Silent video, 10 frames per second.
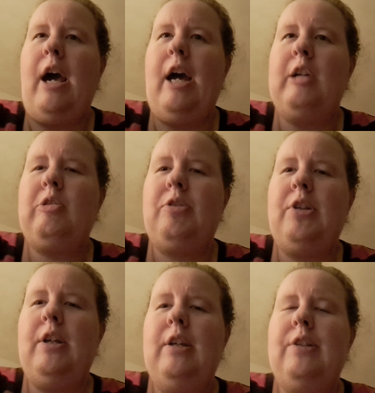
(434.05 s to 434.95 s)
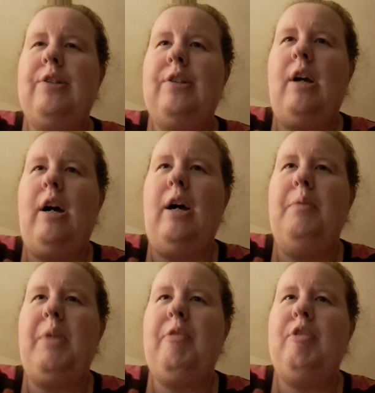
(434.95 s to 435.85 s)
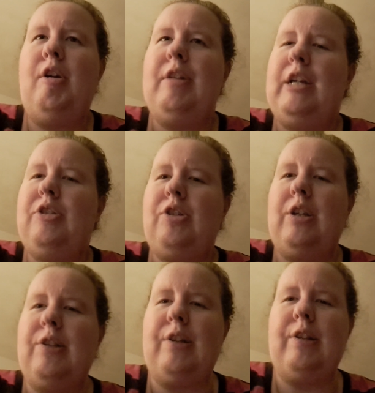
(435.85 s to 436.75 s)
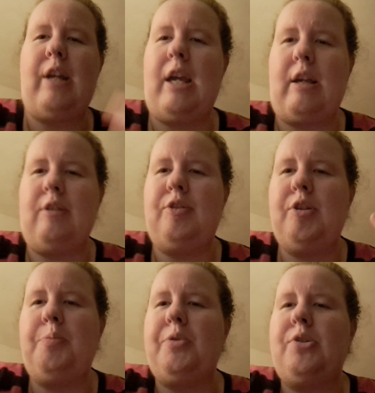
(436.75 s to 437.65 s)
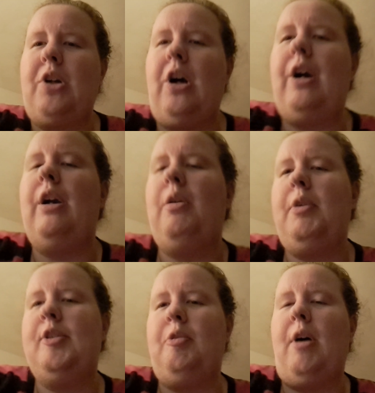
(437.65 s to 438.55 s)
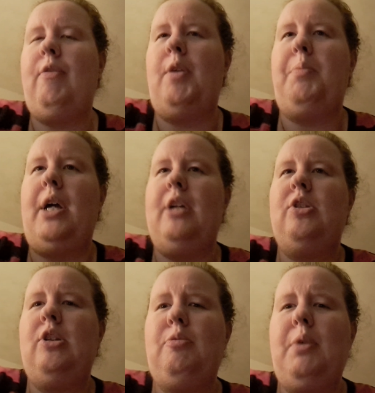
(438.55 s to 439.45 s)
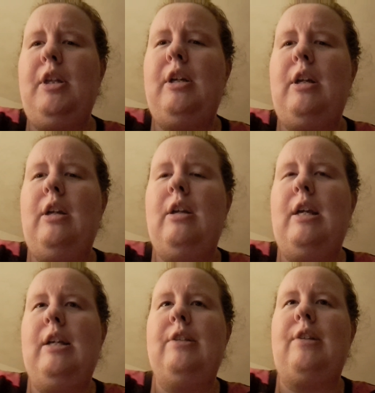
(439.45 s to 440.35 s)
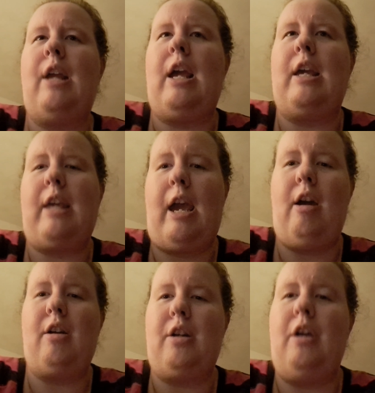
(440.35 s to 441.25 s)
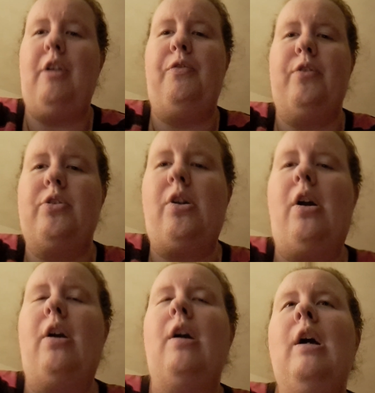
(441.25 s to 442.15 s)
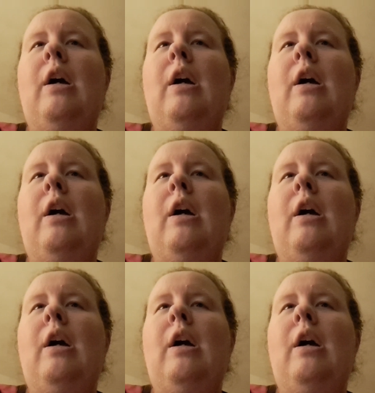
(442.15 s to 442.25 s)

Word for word: actresses, um, even though that she isn't like a superstar whatsoever, but she really is a character for sure.